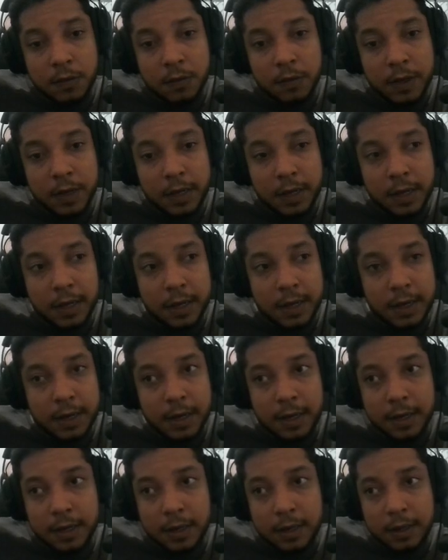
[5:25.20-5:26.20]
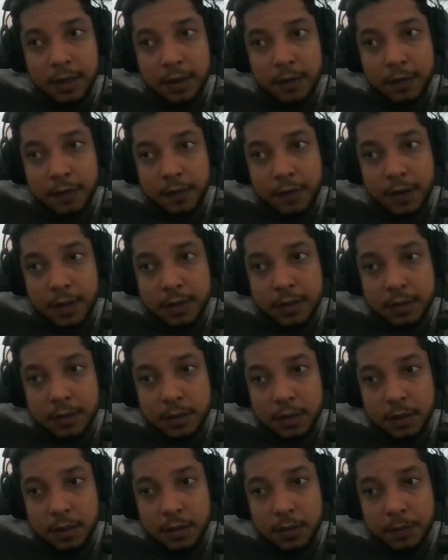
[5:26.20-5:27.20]
Load the
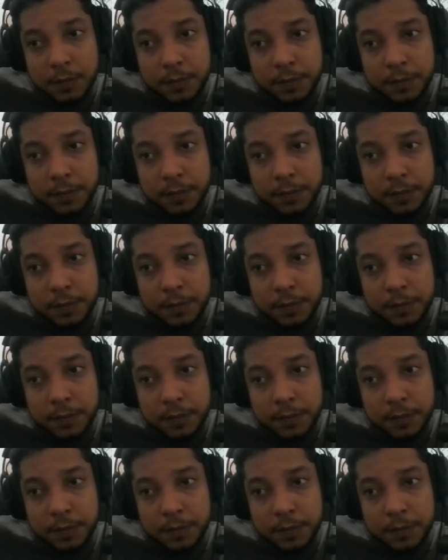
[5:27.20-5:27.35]
interface here.